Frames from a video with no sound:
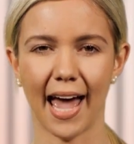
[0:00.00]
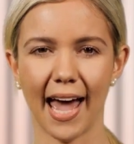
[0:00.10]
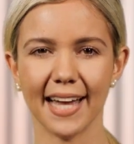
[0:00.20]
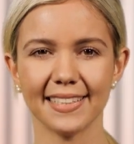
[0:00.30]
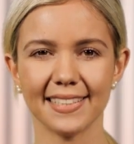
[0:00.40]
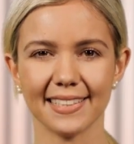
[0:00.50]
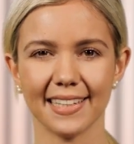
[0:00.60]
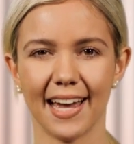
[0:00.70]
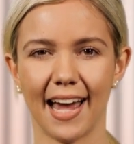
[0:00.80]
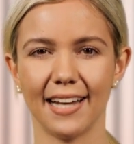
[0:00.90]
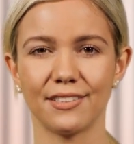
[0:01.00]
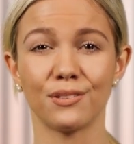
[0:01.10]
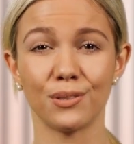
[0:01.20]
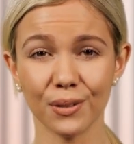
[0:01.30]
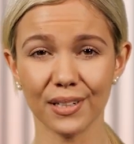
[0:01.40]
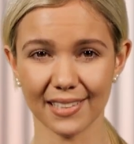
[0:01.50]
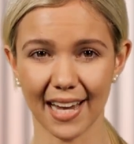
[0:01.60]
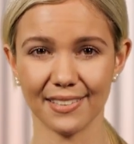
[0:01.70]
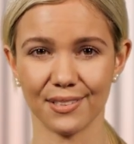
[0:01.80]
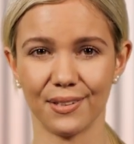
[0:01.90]
And as soon as
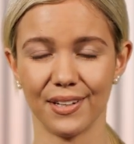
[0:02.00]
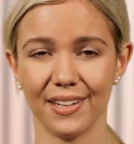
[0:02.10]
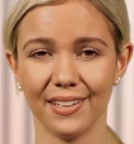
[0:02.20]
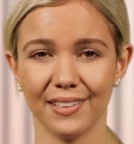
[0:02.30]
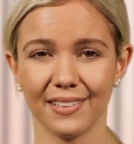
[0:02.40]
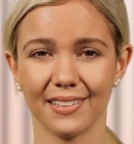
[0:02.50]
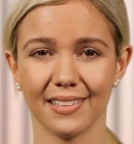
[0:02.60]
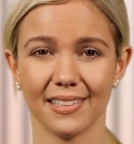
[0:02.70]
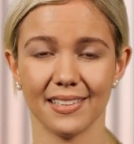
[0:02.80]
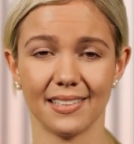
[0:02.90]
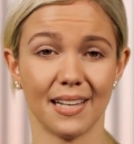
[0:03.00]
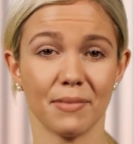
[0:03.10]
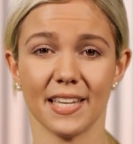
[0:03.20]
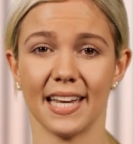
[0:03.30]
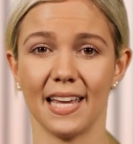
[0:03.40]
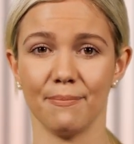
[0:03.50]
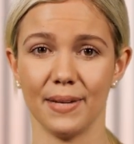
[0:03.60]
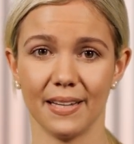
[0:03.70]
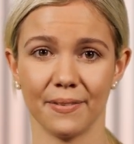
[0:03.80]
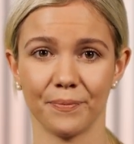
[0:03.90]
I saw her, something hit
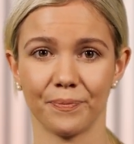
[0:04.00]
me.